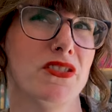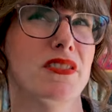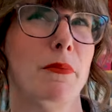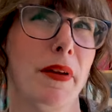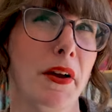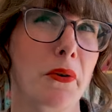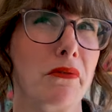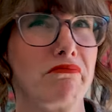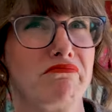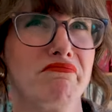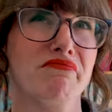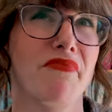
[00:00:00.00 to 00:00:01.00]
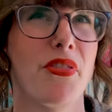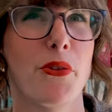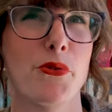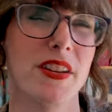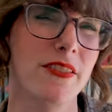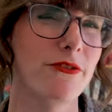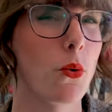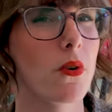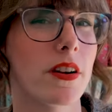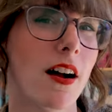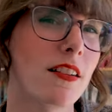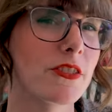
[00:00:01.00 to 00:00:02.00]
is about $34
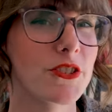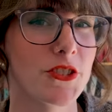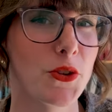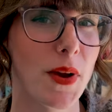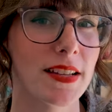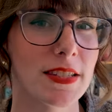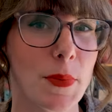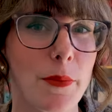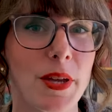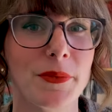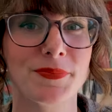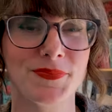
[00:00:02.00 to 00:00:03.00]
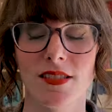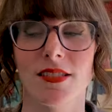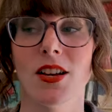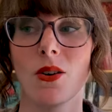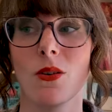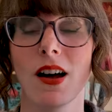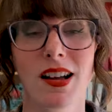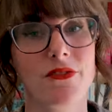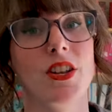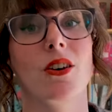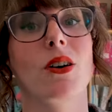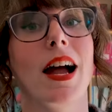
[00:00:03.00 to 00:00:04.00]
US maybe so of
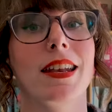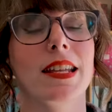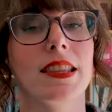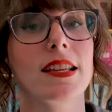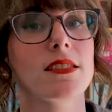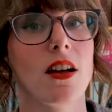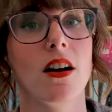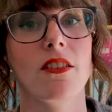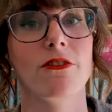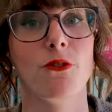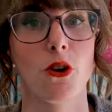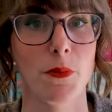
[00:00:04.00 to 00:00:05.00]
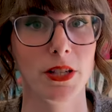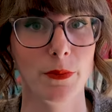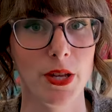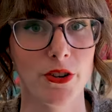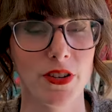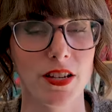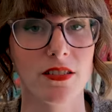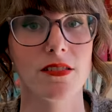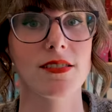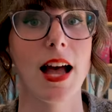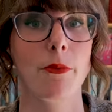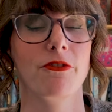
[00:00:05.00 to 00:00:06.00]
note, I knit these on four millimeter
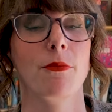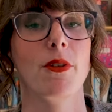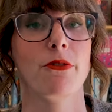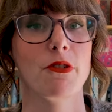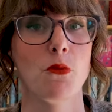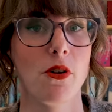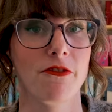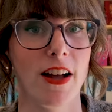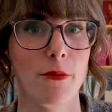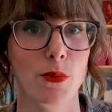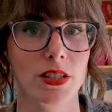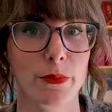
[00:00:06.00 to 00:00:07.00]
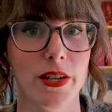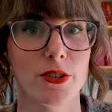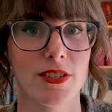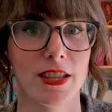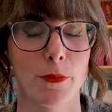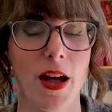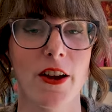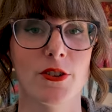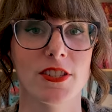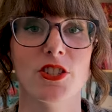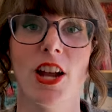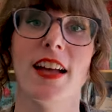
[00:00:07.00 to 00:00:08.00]
needles up from the 3.5 millimeters that the pattern
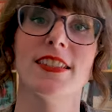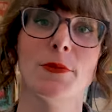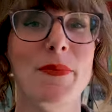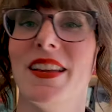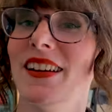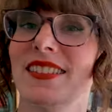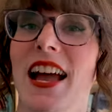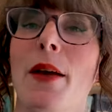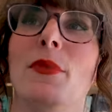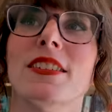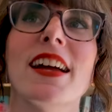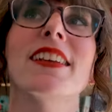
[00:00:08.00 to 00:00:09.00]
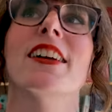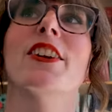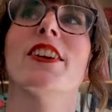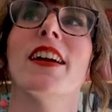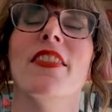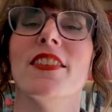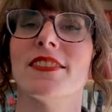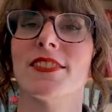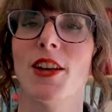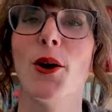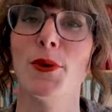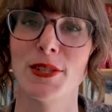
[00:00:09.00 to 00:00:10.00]
suggests because I am a tight knitter and this is
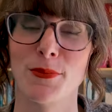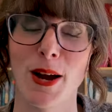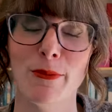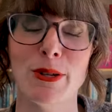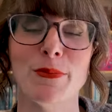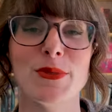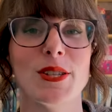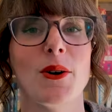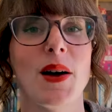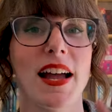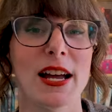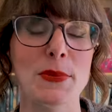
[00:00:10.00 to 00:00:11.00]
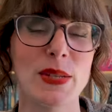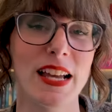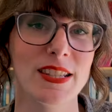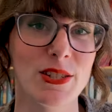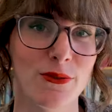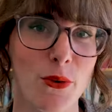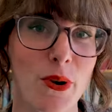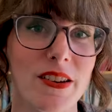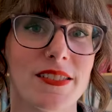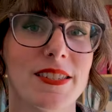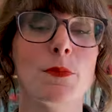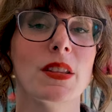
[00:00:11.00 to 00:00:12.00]
always a problem. So I upsized to
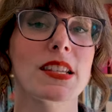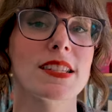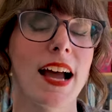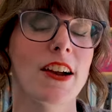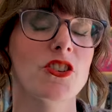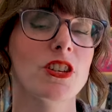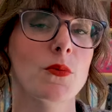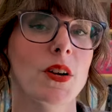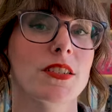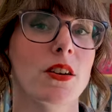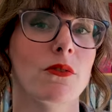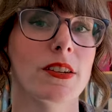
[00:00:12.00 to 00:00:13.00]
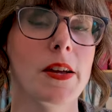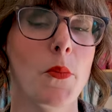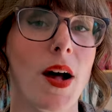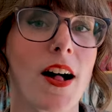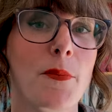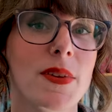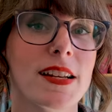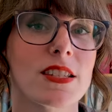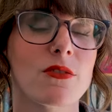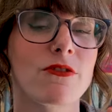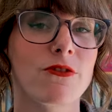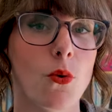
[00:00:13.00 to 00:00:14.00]
fours, but this actually worked out really well
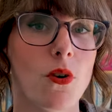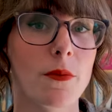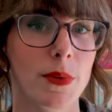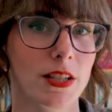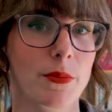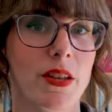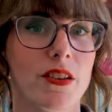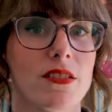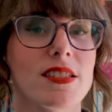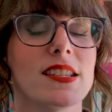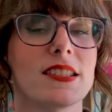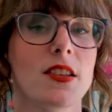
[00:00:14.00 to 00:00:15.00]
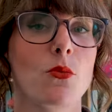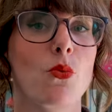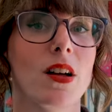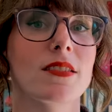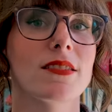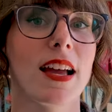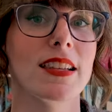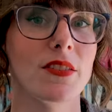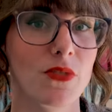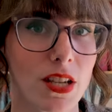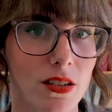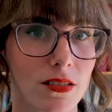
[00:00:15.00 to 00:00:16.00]
because four millimeters is the one size of
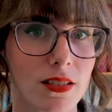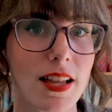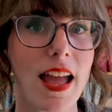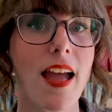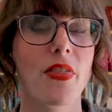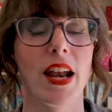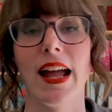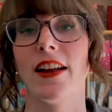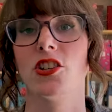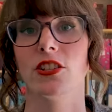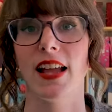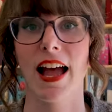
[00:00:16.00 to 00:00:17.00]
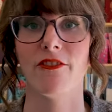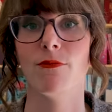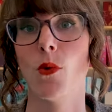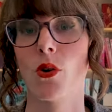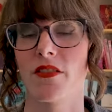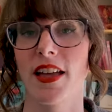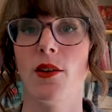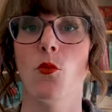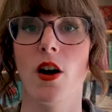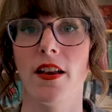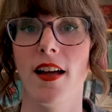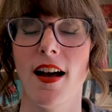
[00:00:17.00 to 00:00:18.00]
needle that I actually have more than
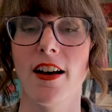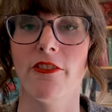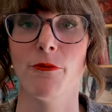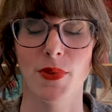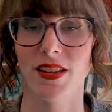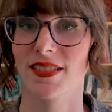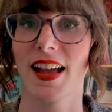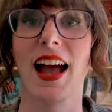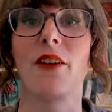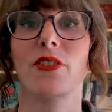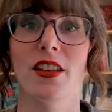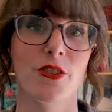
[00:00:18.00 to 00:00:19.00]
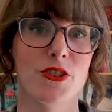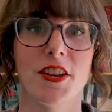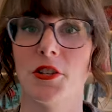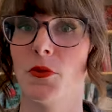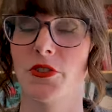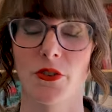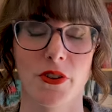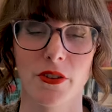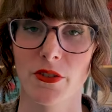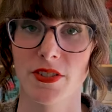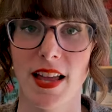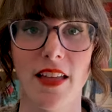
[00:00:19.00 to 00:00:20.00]
one of because I have an interchangeable
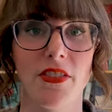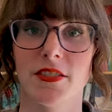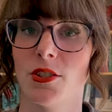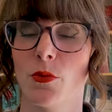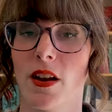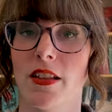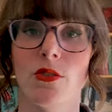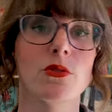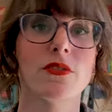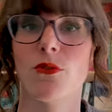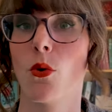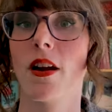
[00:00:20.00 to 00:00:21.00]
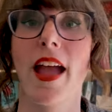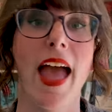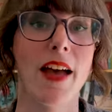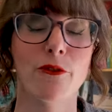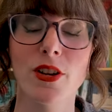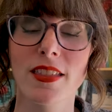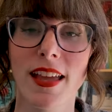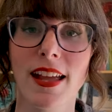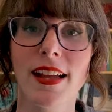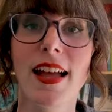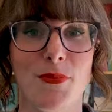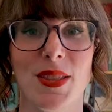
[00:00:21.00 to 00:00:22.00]
circular set. This is what I use for
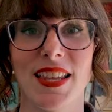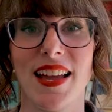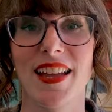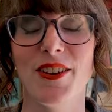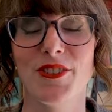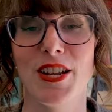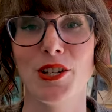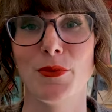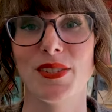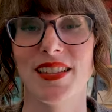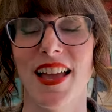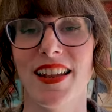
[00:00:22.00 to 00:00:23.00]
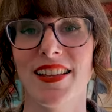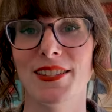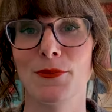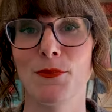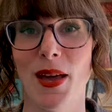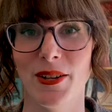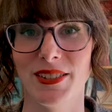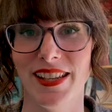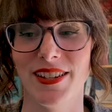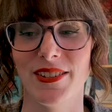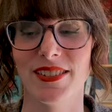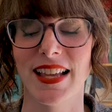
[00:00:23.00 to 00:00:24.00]
everything, but that interchangeable set is metal
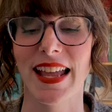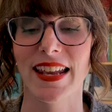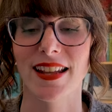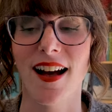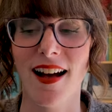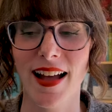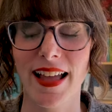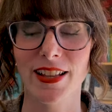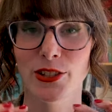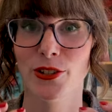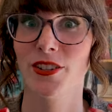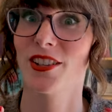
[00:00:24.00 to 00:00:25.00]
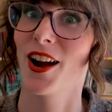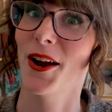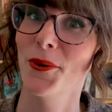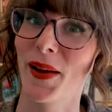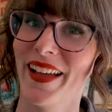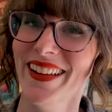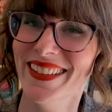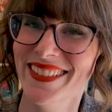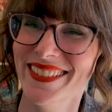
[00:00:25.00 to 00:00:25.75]
needles. And I learned the hard way